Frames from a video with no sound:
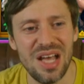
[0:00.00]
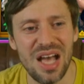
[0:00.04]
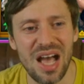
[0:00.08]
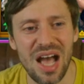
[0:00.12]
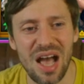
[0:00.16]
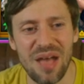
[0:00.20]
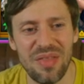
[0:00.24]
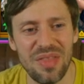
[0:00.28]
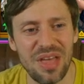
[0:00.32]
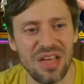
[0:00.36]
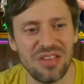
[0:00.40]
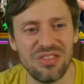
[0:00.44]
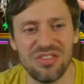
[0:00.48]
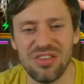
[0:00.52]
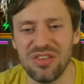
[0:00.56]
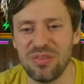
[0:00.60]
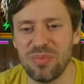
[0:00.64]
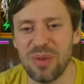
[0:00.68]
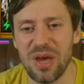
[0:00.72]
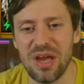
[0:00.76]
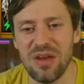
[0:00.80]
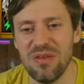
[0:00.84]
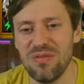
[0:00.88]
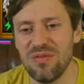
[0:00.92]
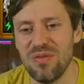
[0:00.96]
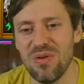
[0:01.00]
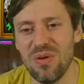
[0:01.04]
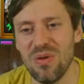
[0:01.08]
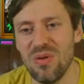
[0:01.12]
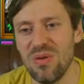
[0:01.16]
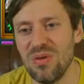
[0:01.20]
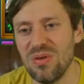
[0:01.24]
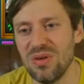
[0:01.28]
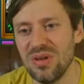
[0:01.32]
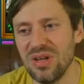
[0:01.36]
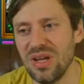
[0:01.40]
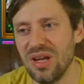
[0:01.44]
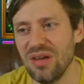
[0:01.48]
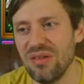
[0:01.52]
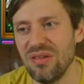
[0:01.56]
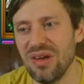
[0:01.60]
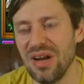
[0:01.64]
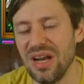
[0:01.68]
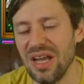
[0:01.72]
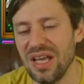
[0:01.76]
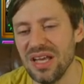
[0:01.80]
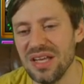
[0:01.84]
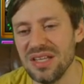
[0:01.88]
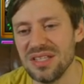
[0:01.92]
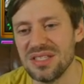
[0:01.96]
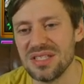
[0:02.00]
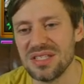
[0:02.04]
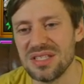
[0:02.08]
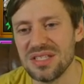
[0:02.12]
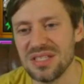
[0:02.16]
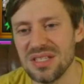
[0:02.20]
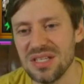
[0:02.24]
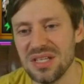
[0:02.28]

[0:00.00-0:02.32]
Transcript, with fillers: and that's just painful. It really is.